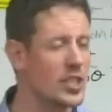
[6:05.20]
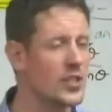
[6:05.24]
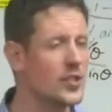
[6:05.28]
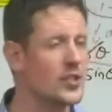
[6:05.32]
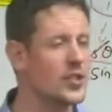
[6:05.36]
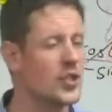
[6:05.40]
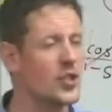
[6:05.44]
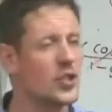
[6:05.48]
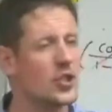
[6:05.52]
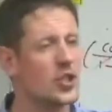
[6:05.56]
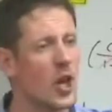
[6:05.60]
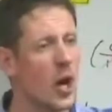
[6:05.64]

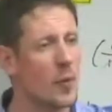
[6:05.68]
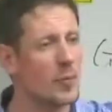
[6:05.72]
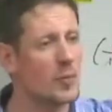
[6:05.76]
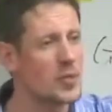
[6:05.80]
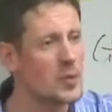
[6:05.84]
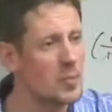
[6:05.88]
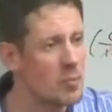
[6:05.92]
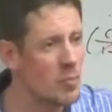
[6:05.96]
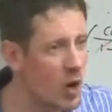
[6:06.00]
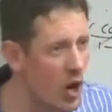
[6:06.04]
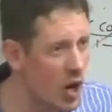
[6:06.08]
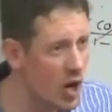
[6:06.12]
stops
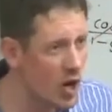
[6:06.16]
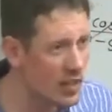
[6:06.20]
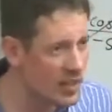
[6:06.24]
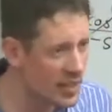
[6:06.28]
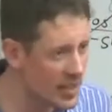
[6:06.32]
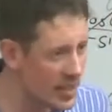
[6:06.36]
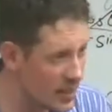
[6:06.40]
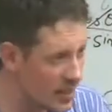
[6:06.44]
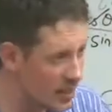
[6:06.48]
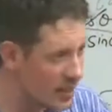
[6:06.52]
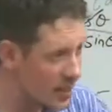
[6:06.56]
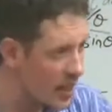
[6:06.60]

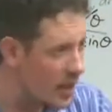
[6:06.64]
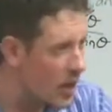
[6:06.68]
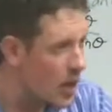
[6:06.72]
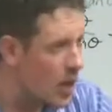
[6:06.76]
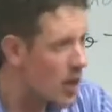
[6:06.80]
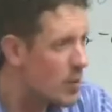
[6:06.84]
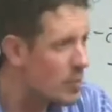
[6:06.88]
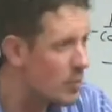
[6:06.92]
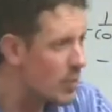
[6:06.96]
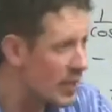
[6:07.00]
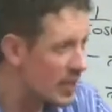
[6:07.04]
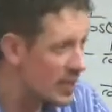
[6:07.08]
marking,
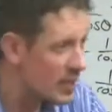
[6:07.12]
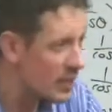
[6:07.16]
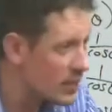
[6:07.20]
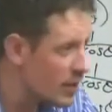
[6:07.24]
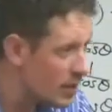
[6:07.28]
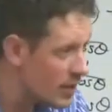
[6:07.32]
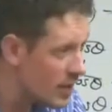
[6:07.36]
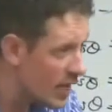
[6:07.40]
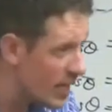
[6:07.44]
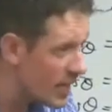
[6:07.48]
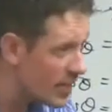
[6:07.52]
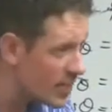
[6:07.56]
but in the
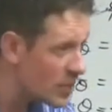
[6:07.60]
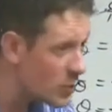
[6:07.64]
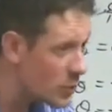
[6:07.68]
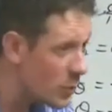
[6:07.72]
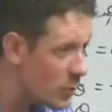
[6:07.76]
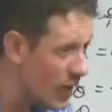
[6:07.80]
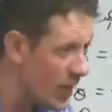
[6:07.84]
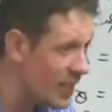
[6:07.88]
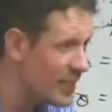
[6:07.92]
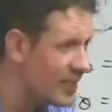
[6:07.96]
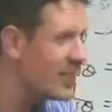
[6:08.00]
next one,